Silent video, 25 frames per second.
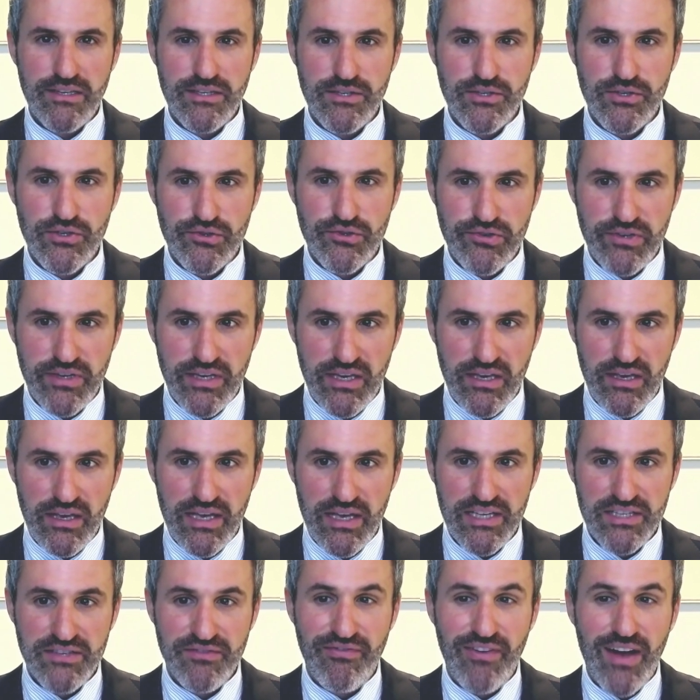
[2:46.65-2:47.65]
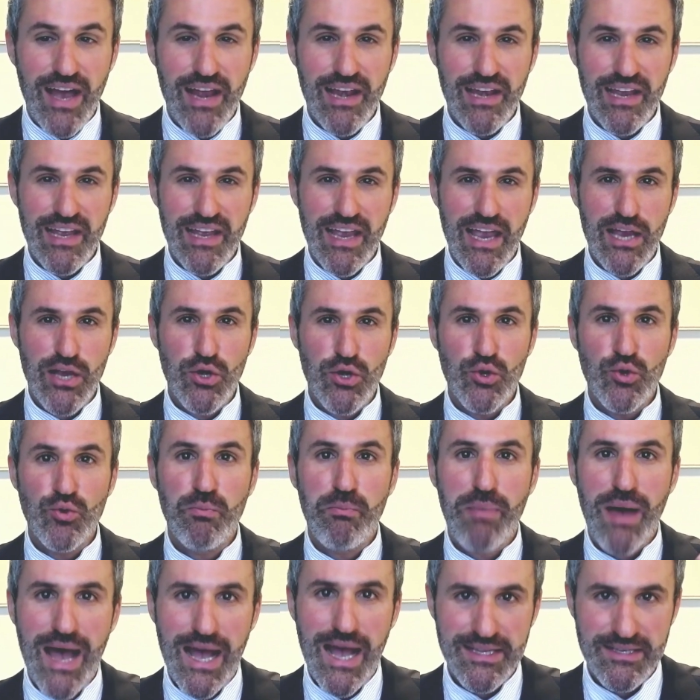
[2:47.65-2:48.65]
our industry is filing
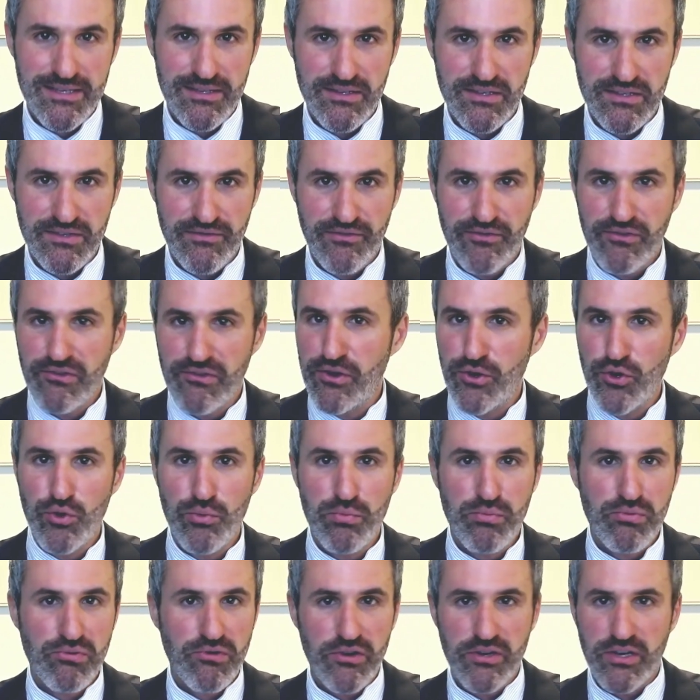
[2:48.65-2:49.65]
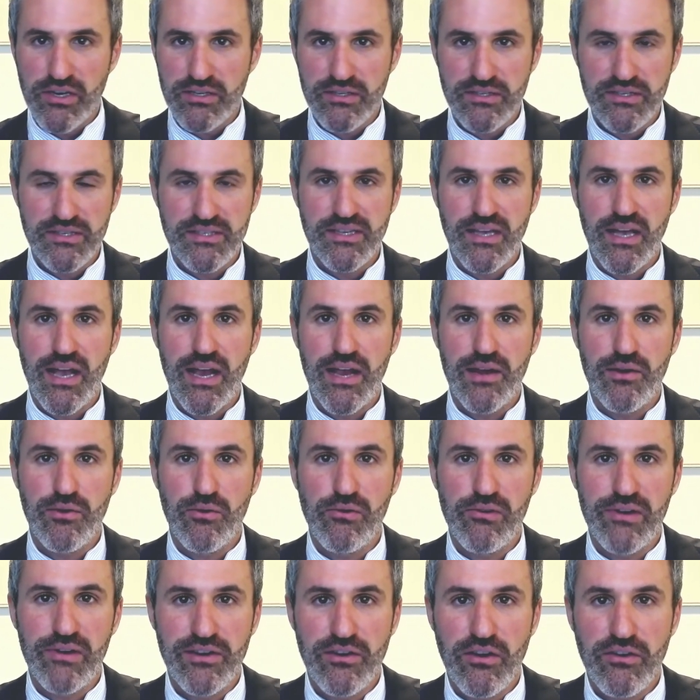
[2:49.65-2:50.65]
a new patent for a new product
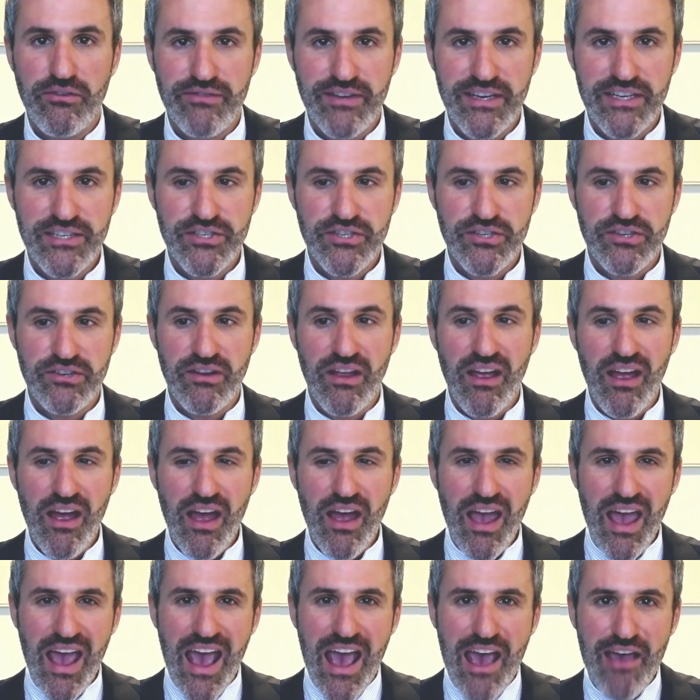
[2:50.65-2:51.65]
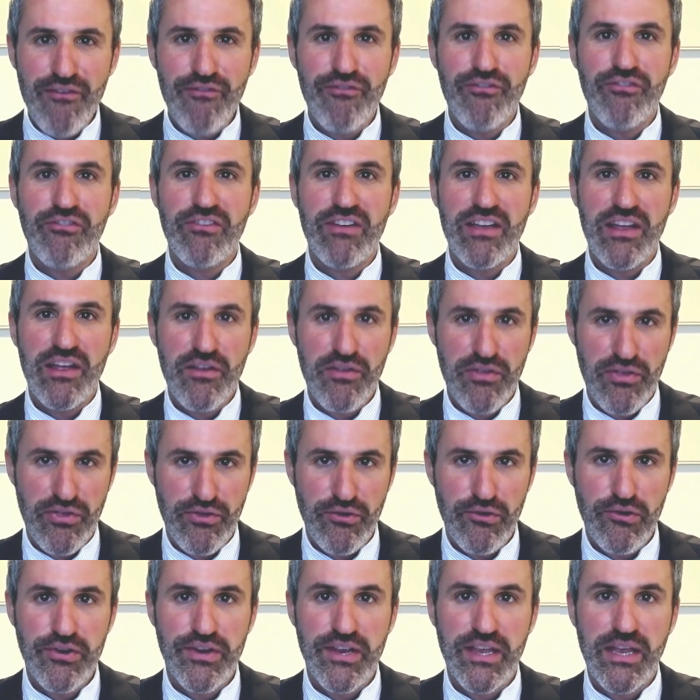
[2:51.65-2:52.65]
design or innovation
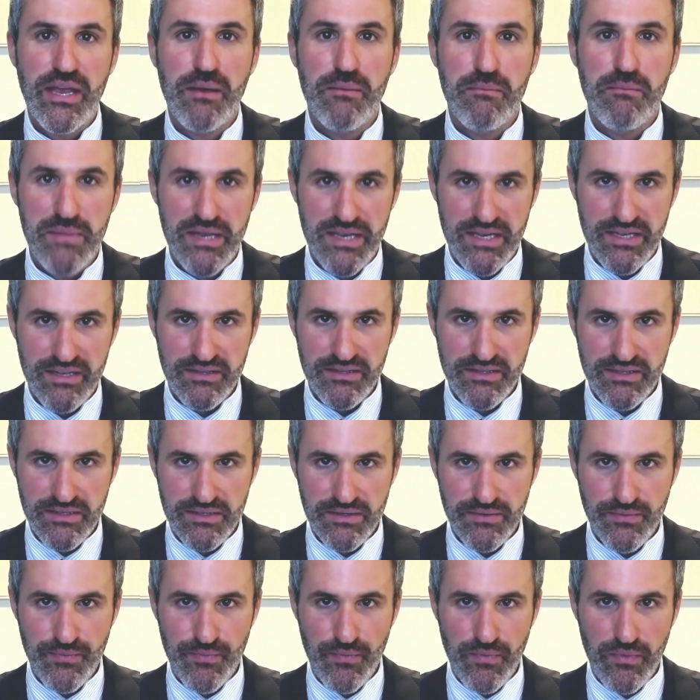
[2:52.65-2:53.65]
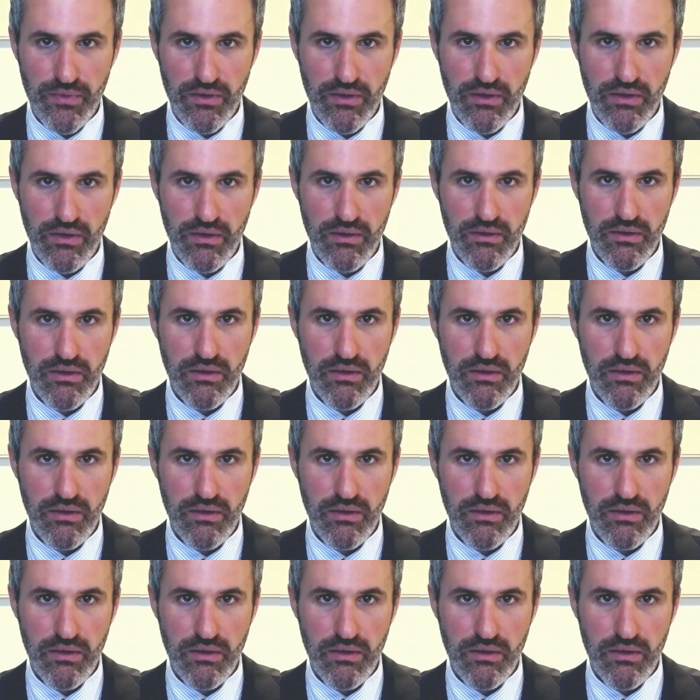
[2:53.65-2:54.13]
every 30 minutes.